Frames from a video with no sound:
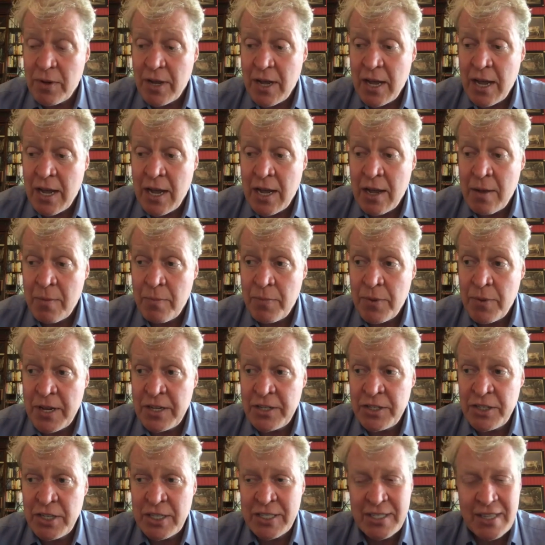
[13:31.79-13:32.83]
But it's
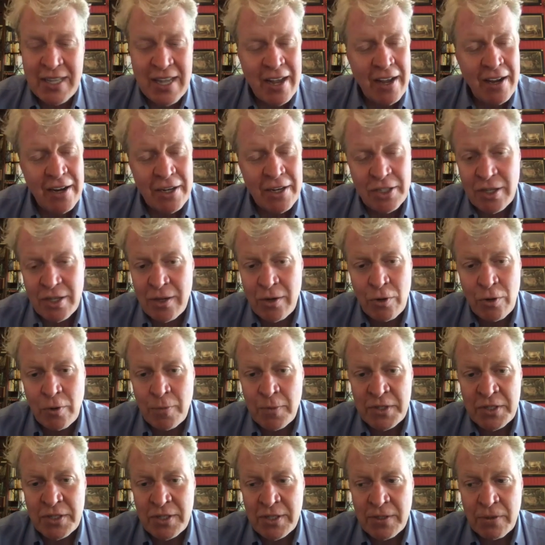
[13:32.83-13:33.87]
just the English and the
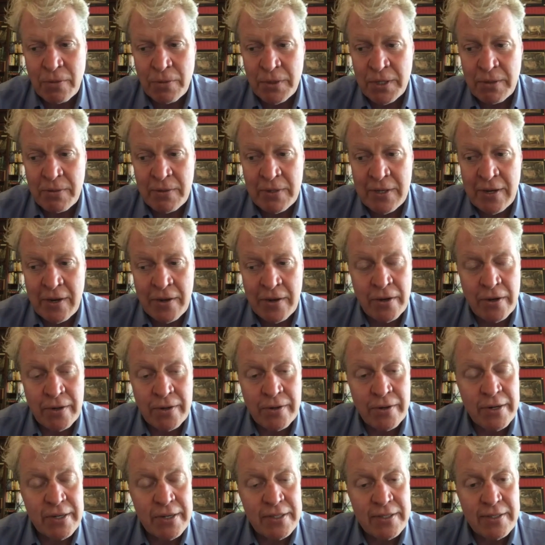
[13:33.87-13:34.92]
Normans just thought it was
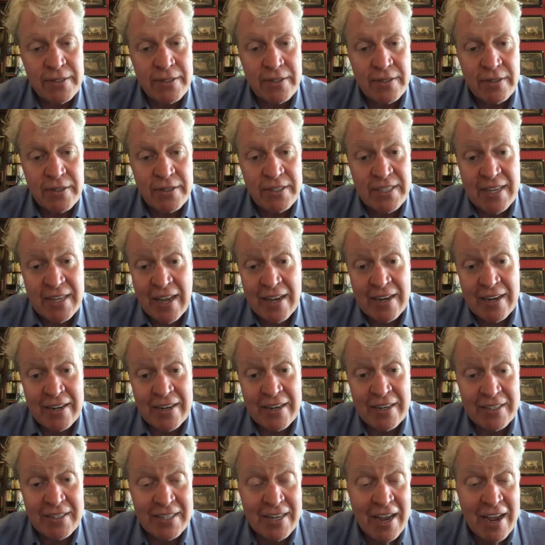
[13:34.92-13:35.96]
ludicrous,
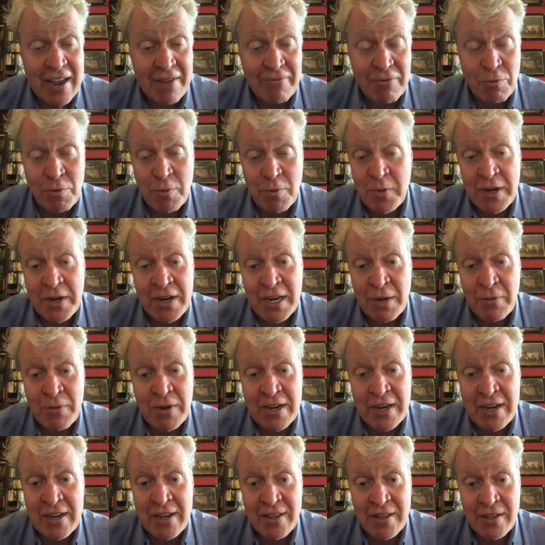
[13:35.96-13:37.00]
sadly, to have a woman anywhere
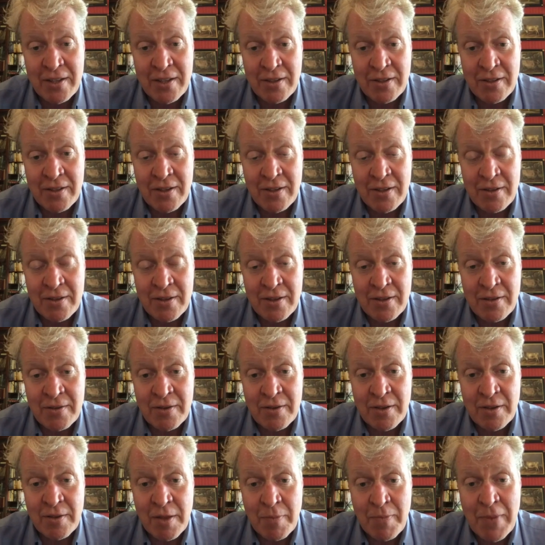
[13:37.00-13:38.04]
near
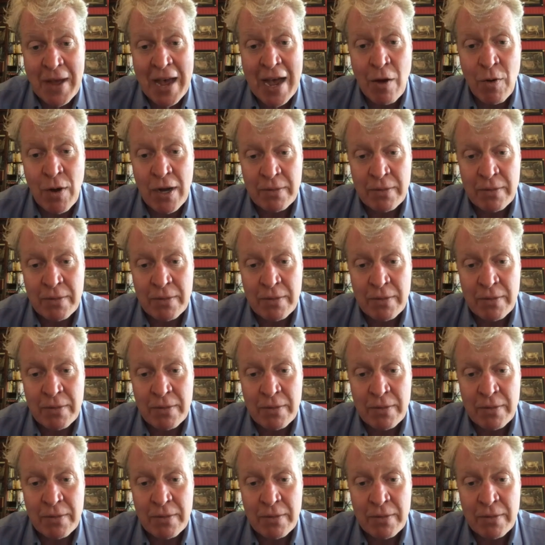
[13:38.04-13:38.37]
the power.